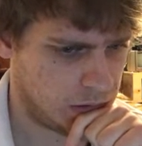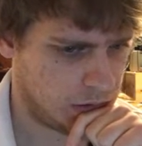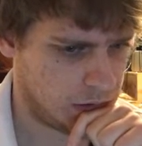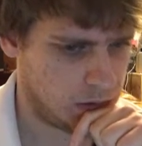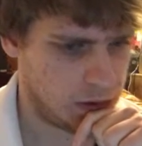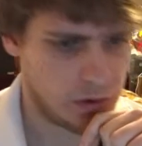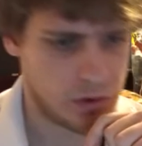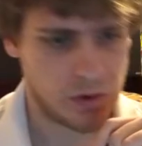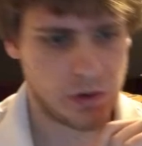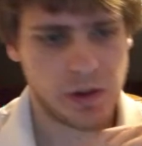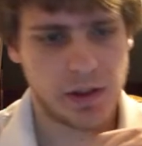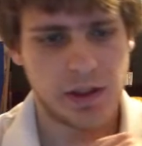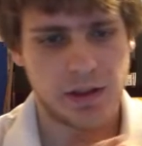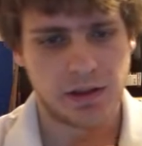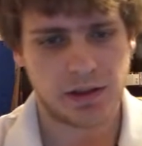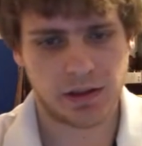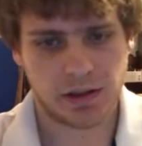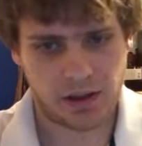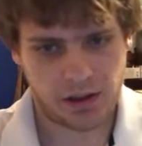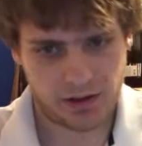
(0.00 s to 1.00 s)
the
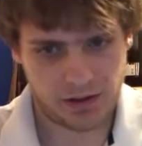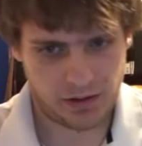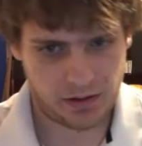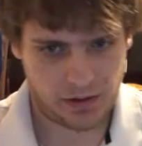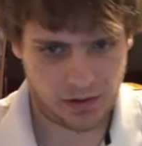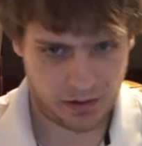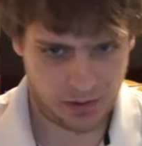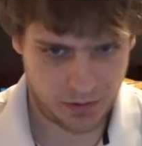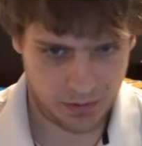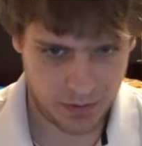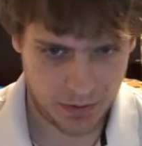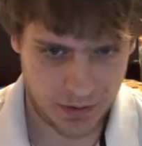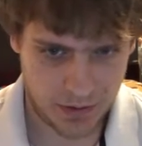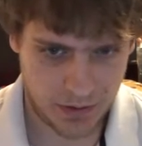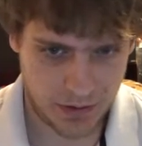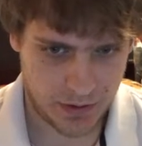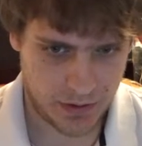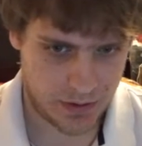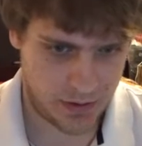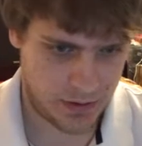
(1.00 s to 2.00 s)
grid kind of helps.